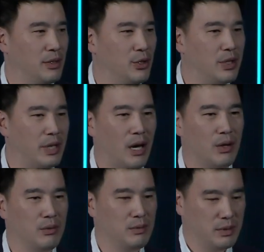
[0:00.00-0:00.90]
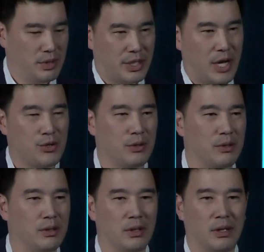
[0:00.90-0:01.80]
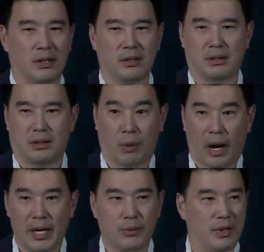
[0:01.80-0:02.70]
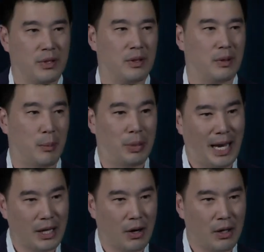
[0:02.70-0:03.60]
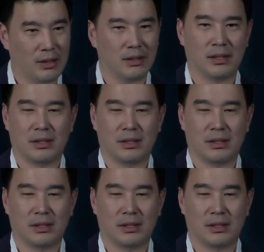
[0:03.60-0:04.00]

You can now schedule a, a, a ride with a, a black car